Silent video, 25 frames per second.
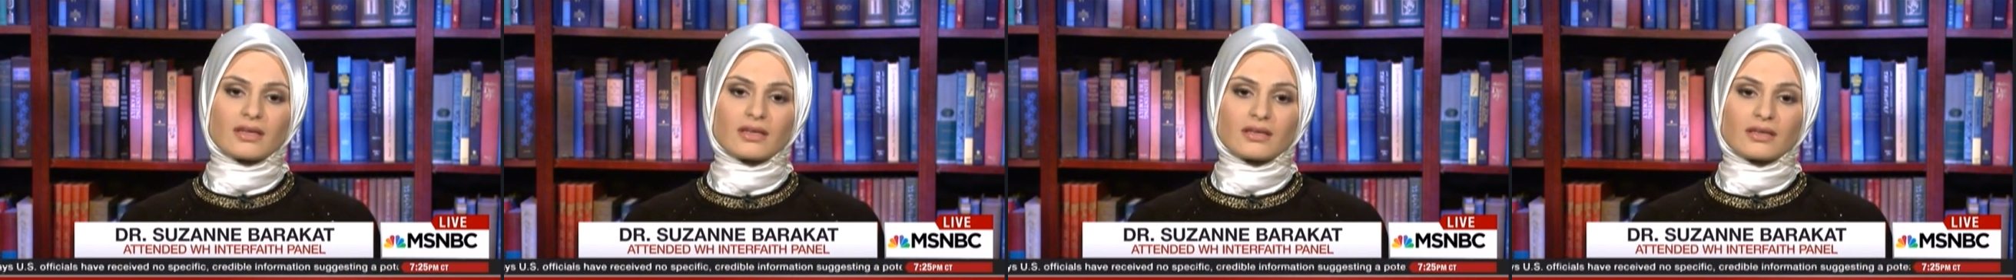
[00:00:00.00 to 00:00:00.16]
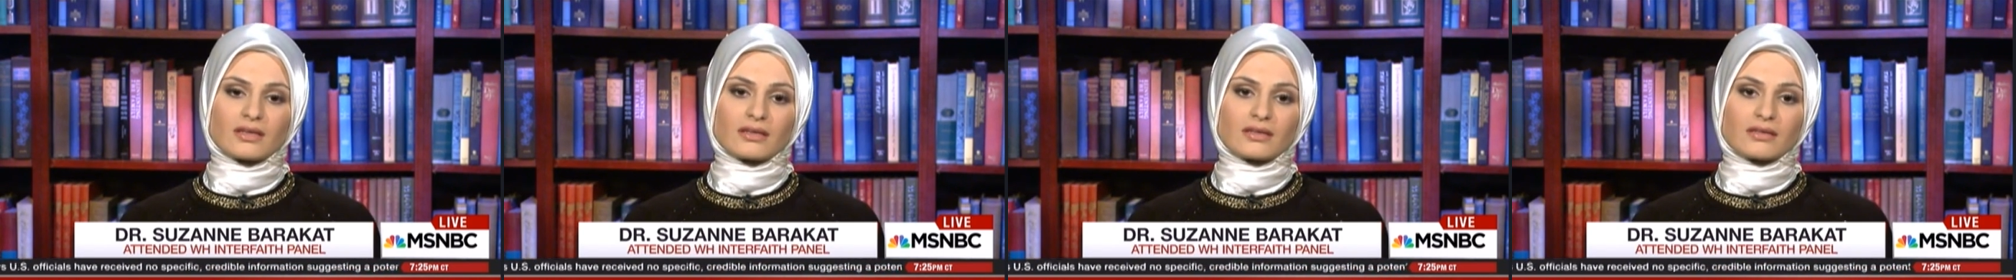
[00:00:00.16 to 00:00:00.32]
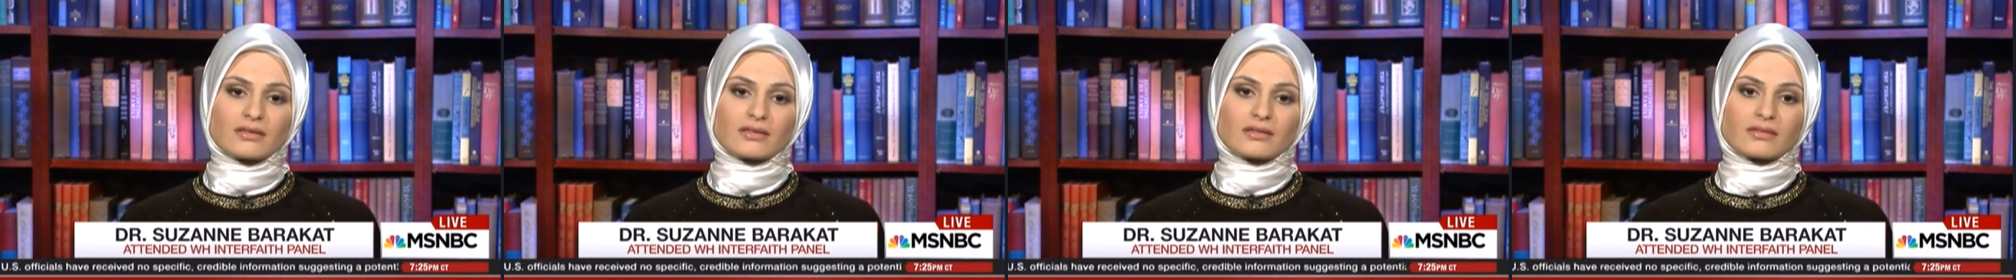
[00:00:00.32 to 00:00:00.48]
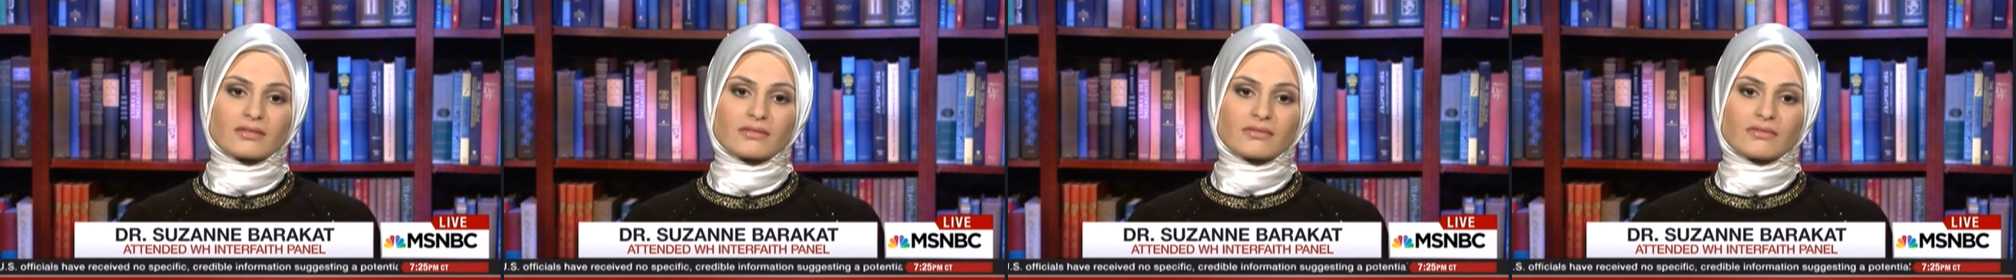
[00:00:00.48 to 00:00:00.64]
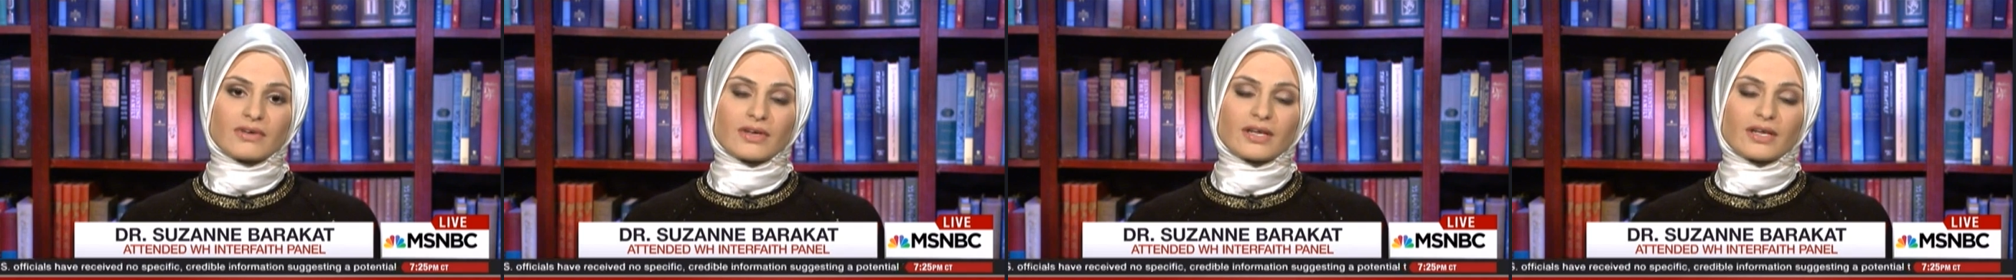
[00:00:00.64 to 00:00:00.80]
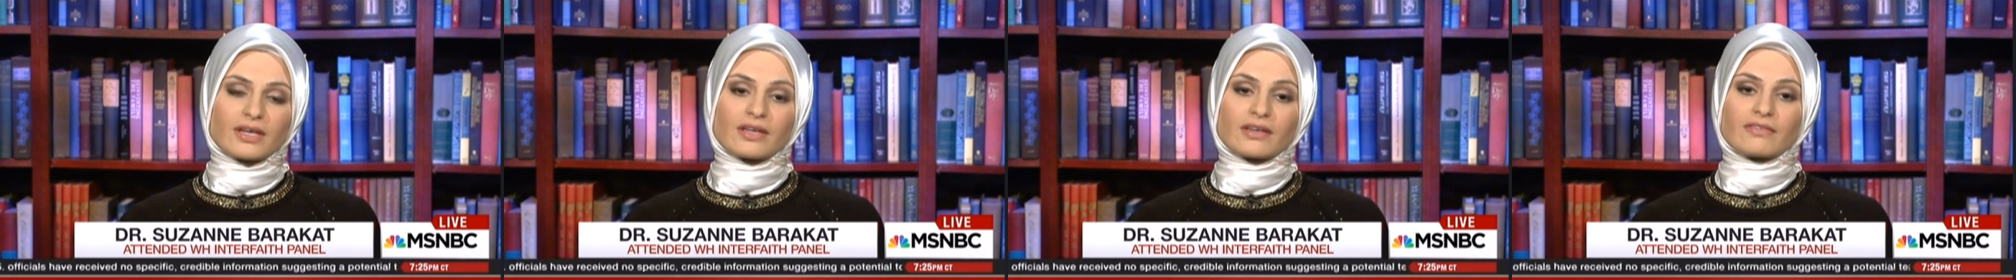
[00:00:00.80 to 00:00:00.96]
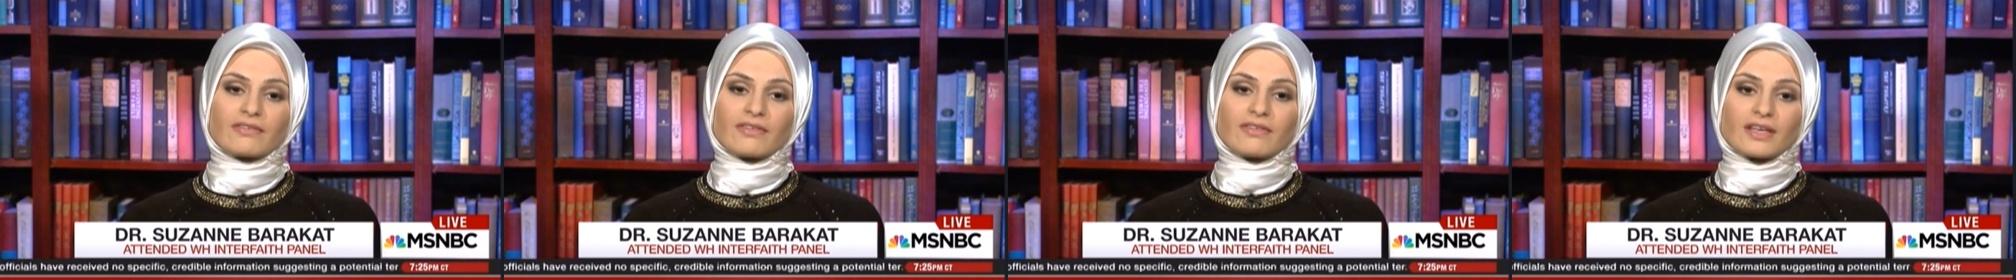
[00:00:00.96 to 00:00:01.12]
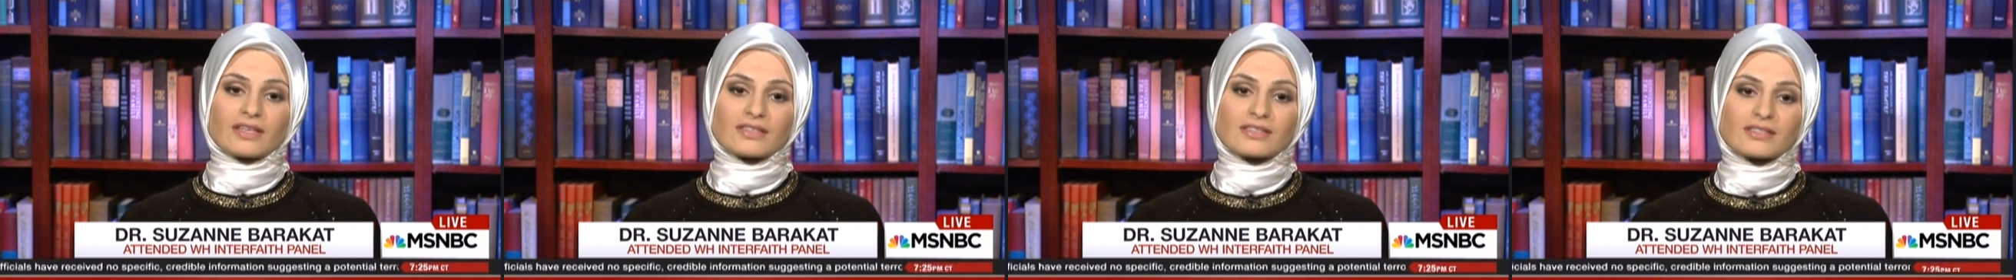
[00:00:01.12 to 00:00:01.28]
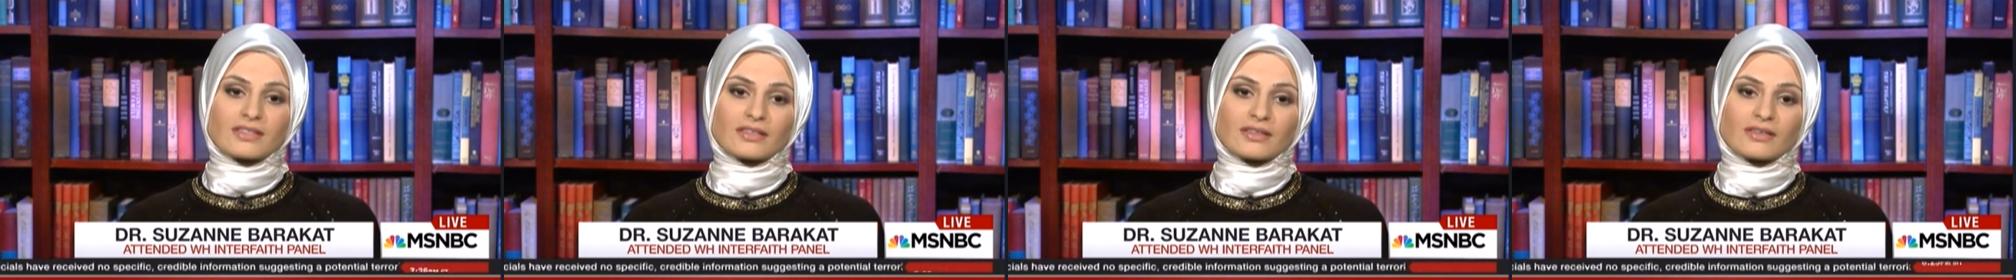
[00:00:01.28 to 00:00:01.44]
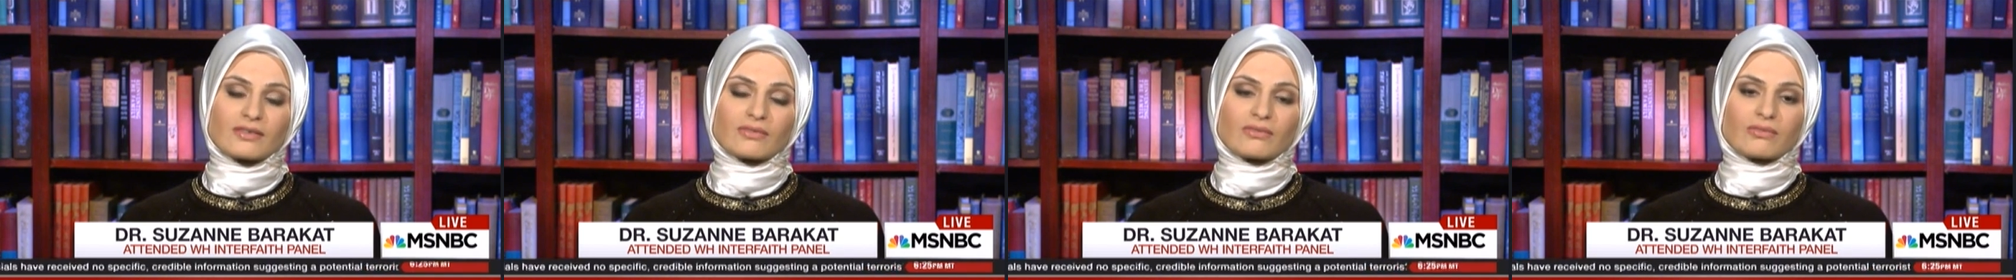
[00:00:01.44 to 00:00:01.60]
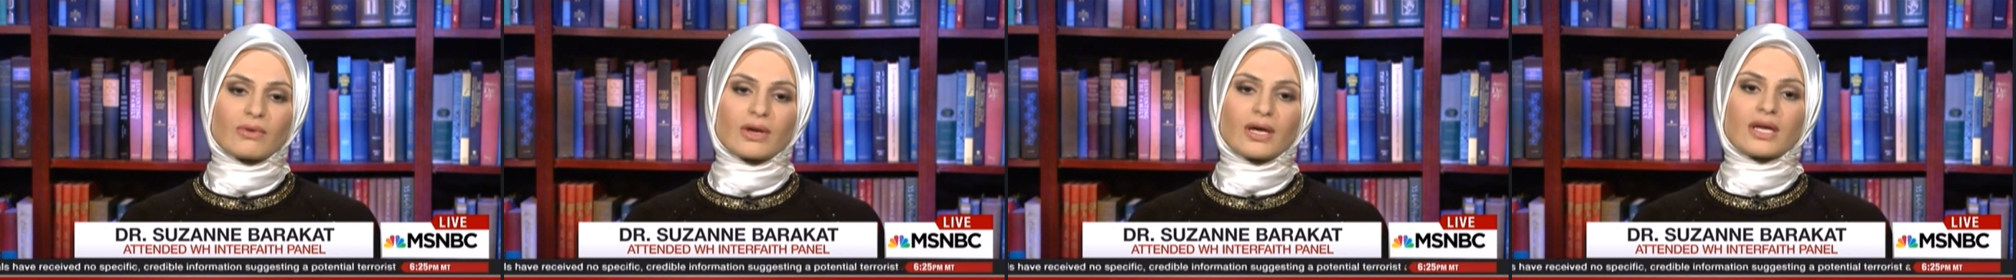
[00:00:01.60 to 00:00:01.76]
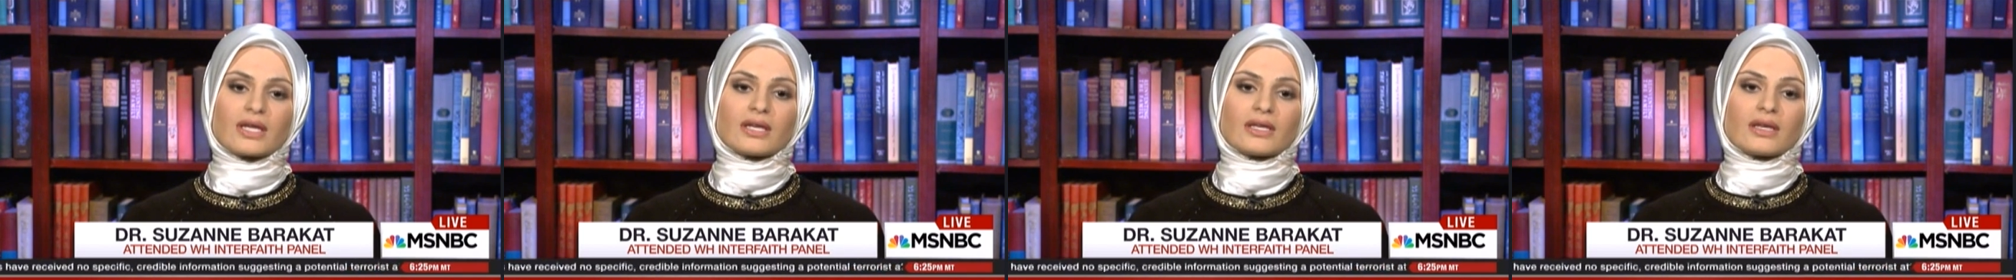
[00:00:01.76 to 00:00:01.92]
it is very
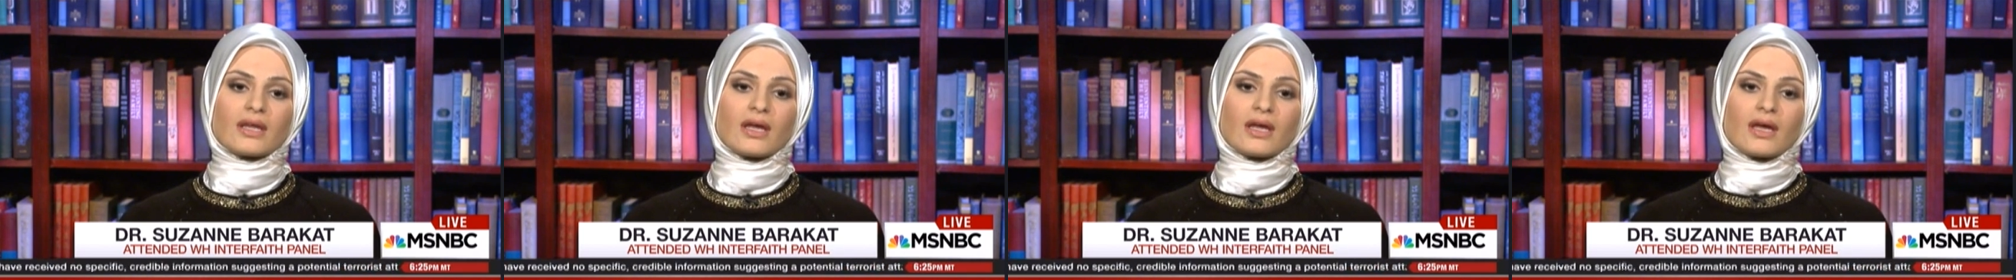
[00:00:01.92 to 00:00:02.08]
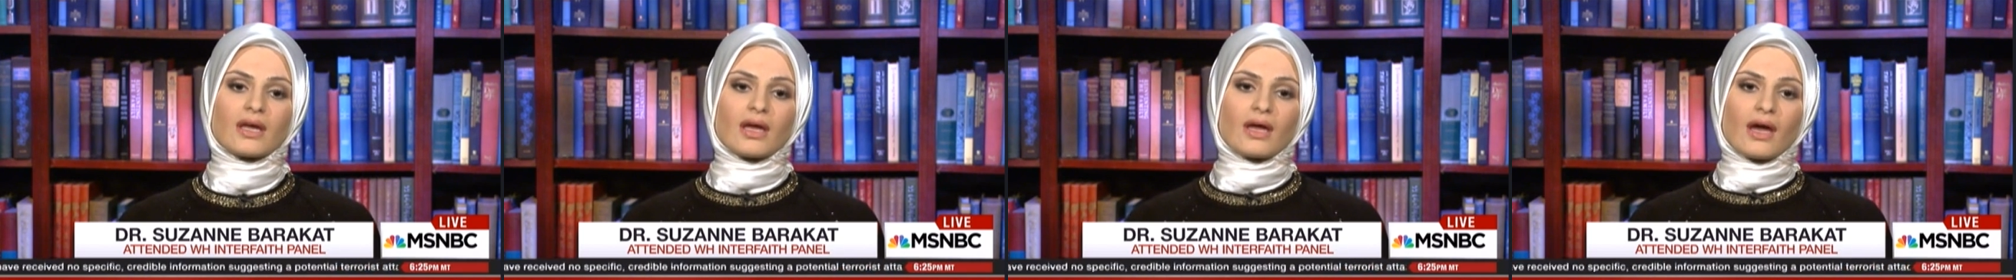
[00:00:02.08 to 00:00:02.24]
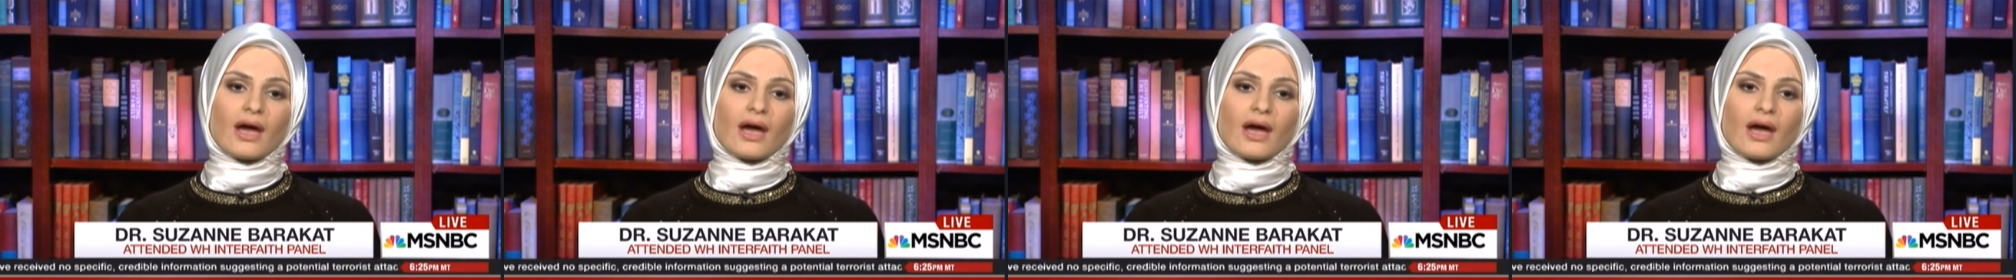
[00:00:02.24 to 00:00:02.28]
offensive when